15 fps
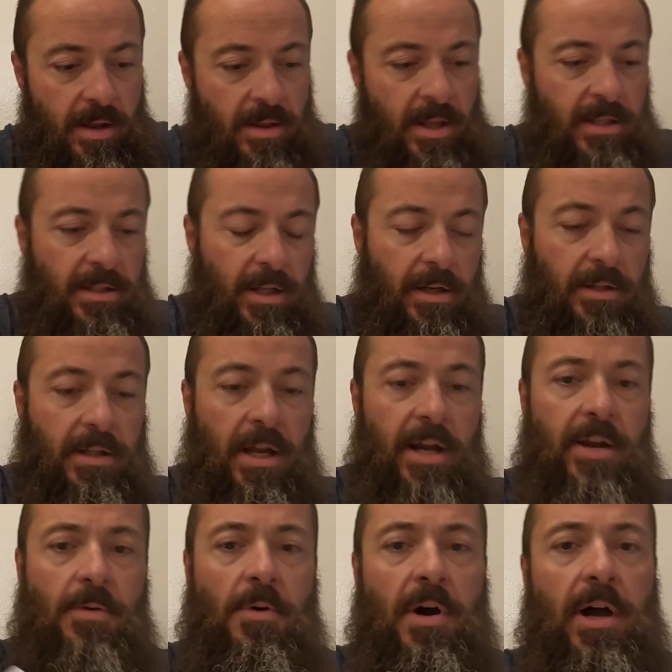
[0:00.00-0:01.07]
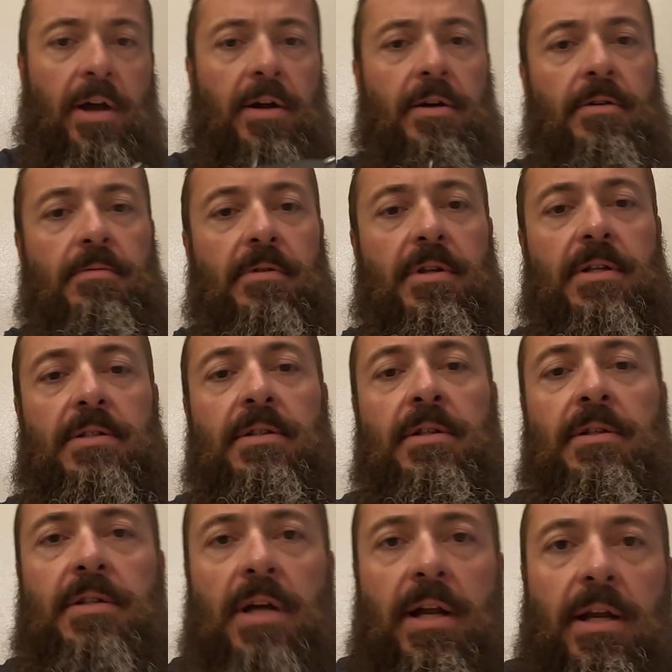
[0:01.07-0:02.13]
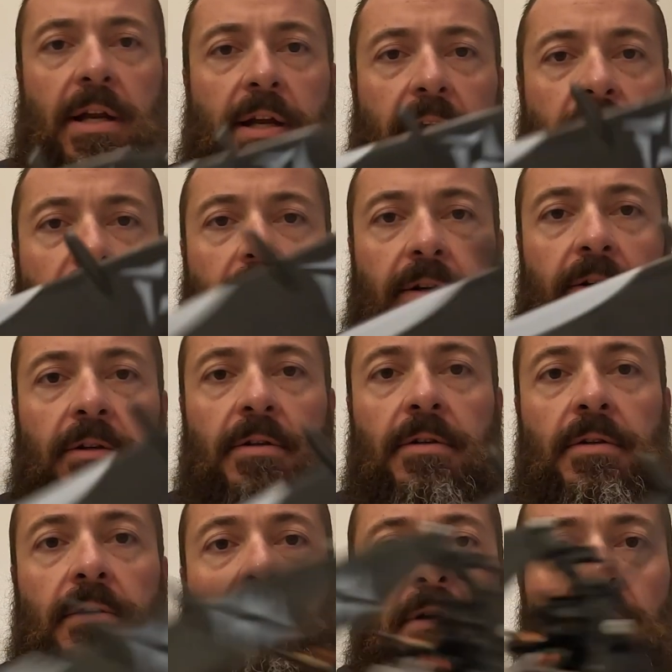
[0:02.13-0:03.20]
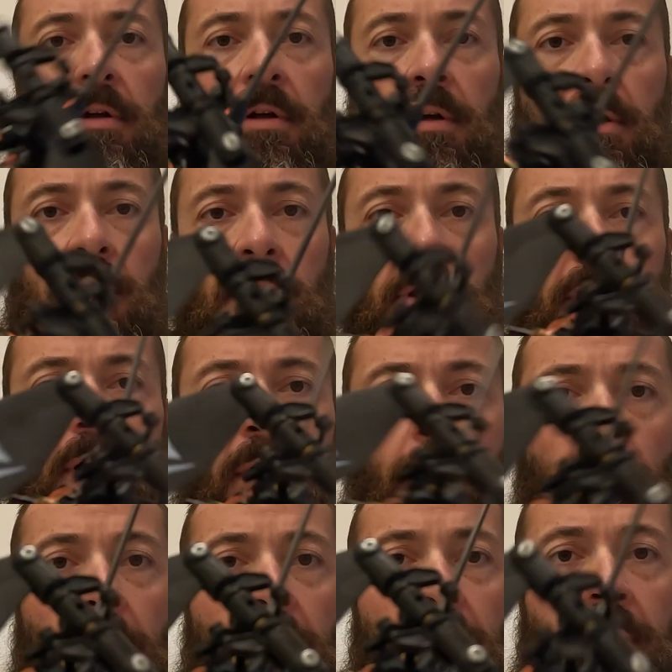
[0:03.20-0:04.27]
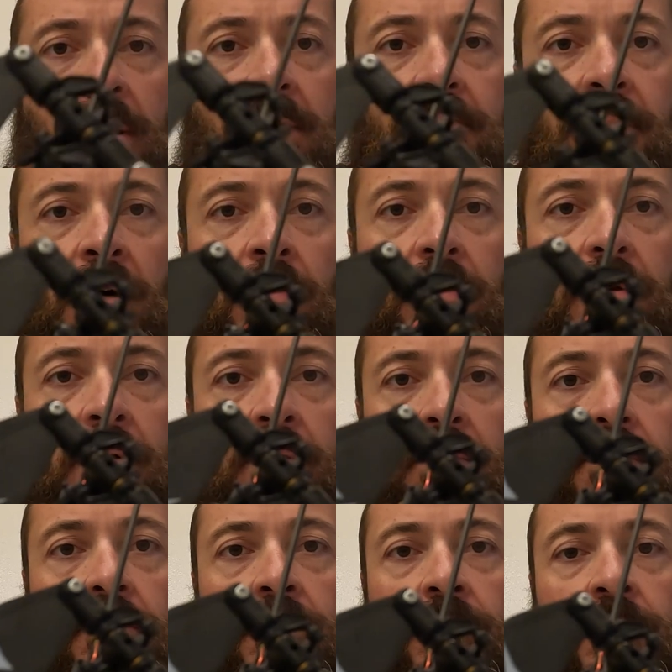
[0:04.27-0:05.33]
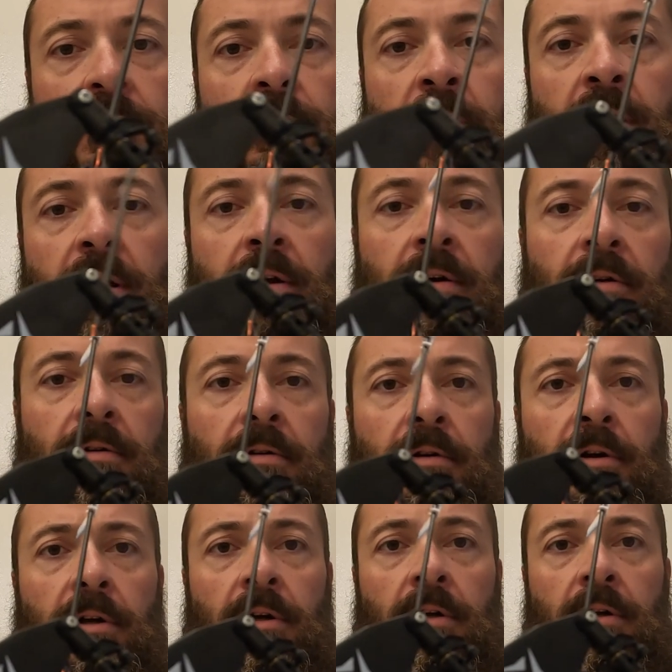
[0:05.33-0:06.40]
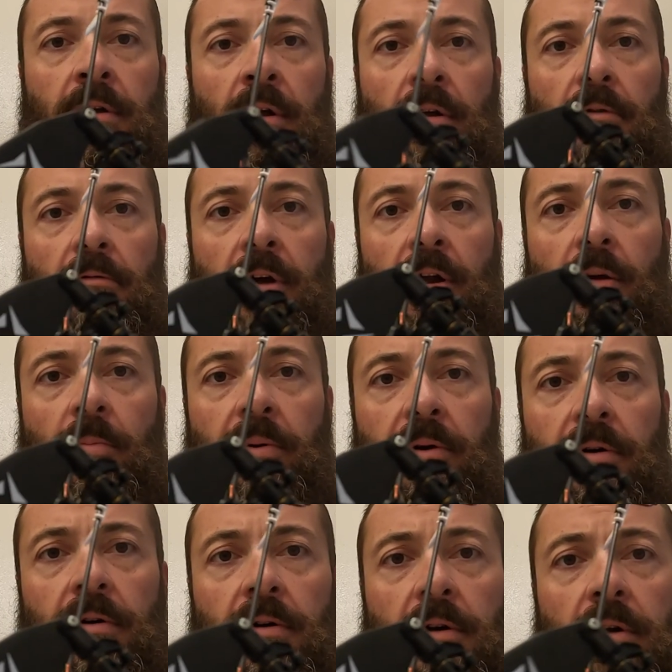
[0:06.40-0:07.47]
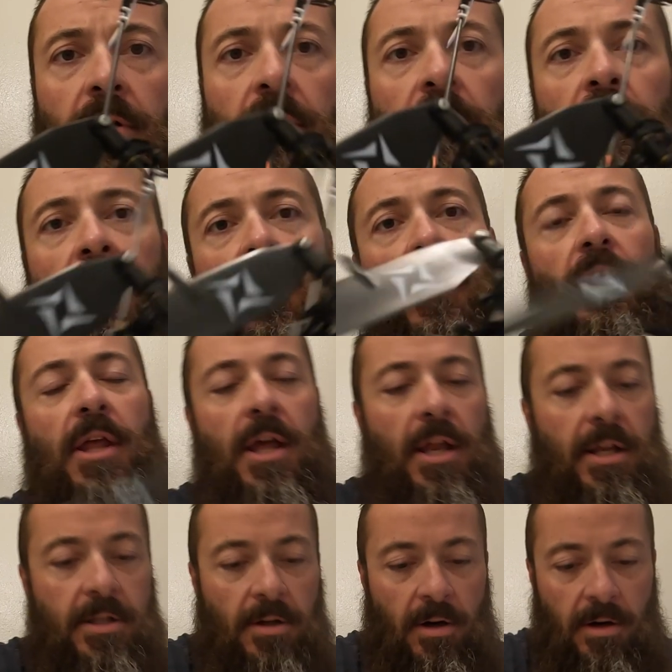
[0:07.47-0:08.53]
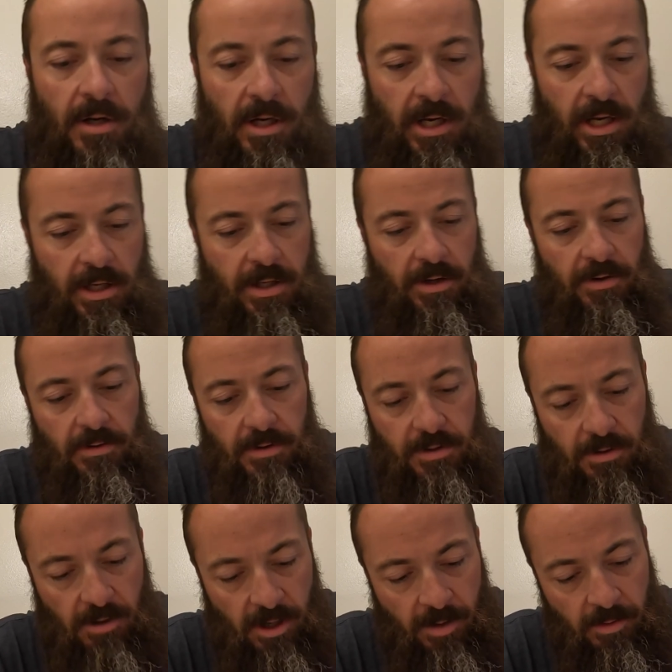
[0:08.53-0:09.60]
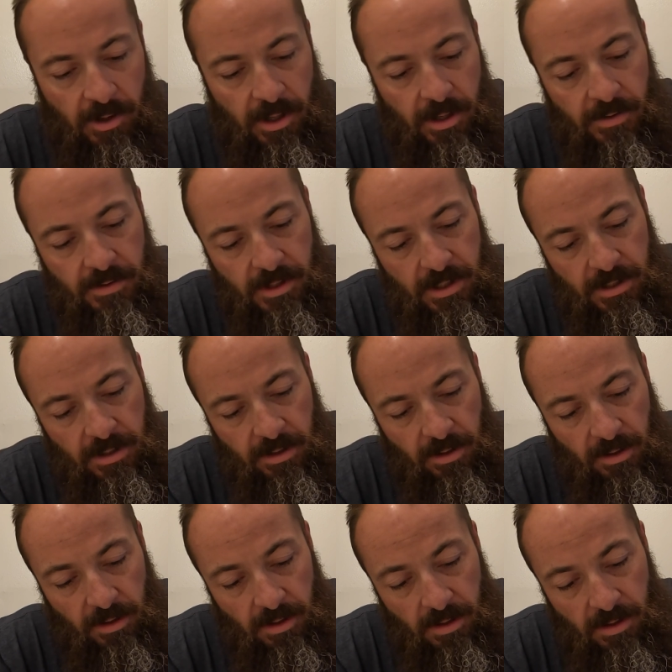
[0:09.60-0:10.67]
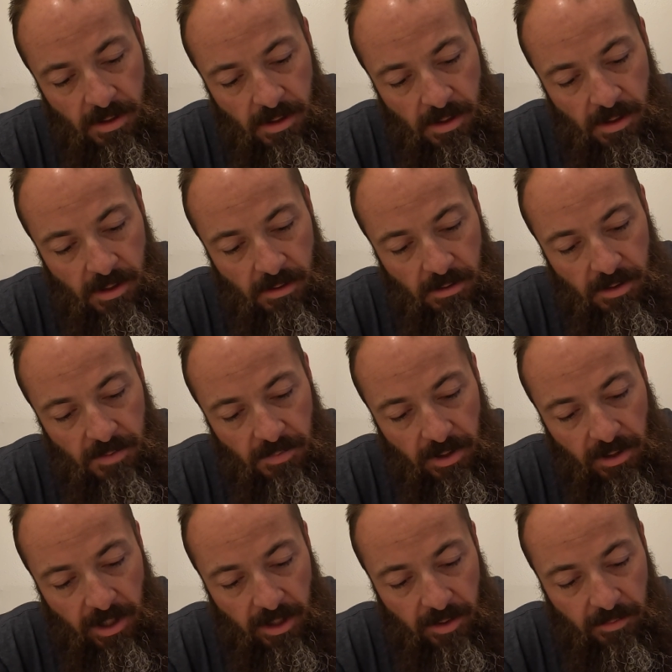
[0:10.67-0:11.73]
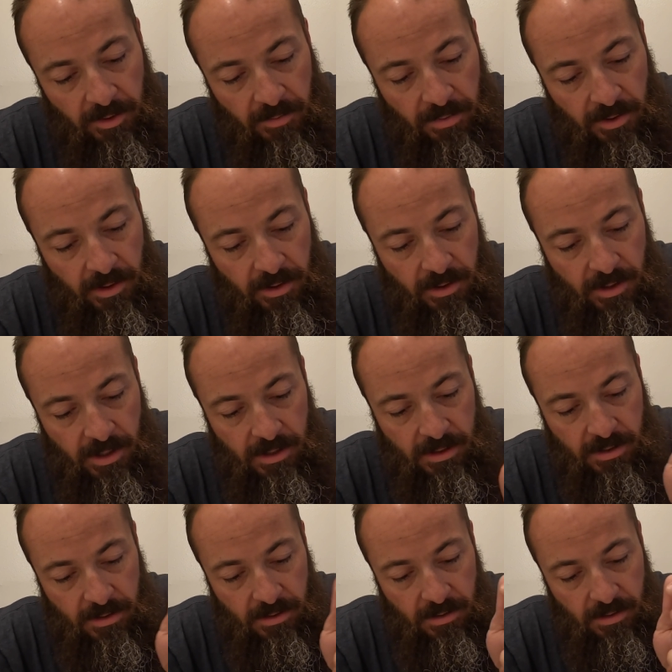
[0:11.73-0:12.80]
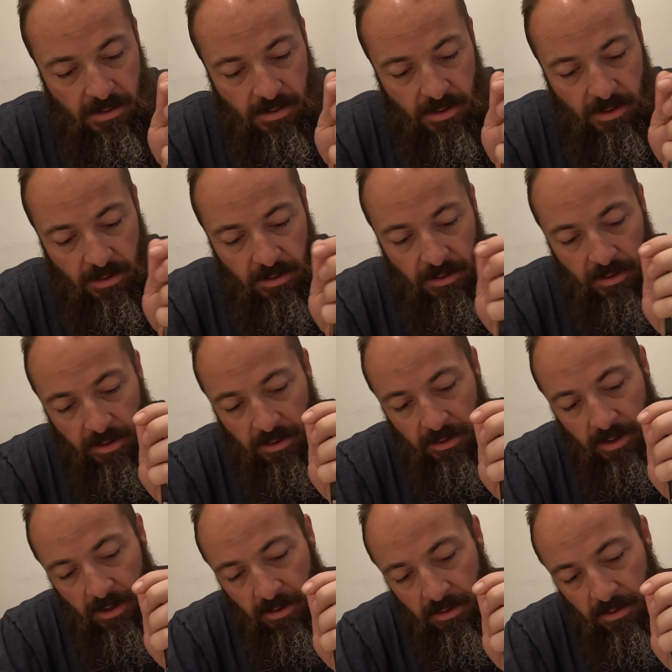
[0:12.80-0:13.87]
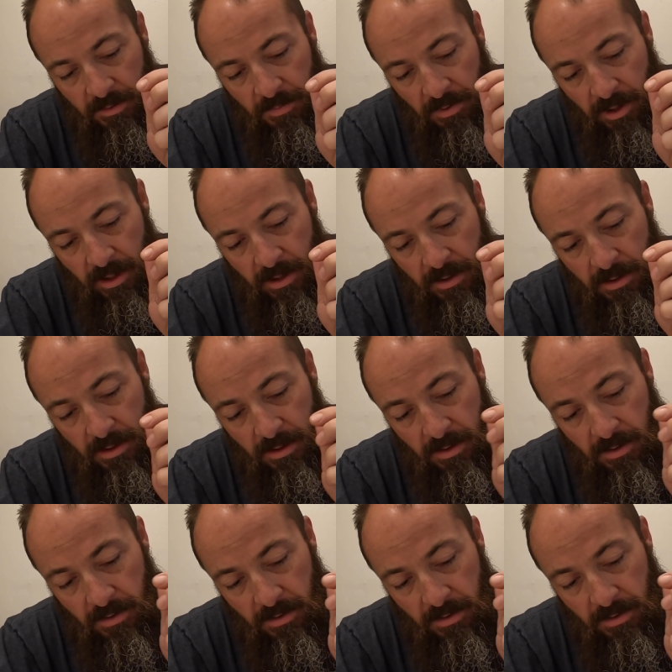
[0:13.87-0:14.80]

This little tiny wire with this little tiny connector up in this motor right here. Right up in her. Yeah, it's hard to get to. So I'm going to use these little, this is my Leatherman, but it's little needle nose pliers.